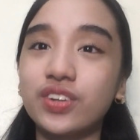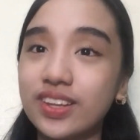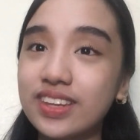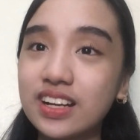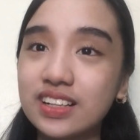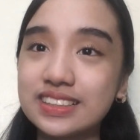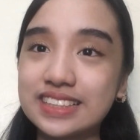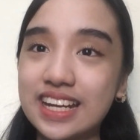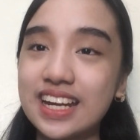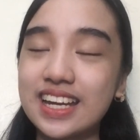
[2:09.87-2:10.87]
critical
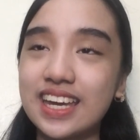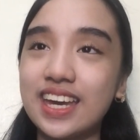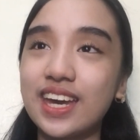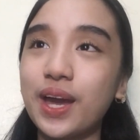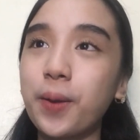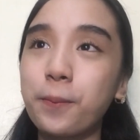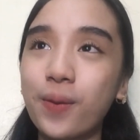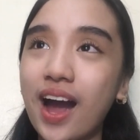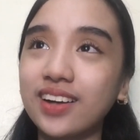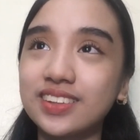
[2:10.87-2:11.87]
thinking,
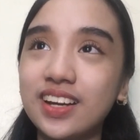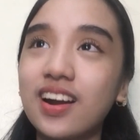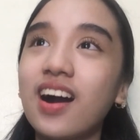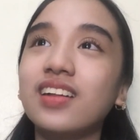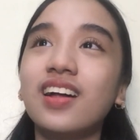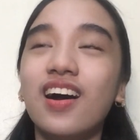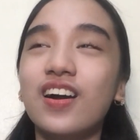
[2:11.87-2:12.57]
practical,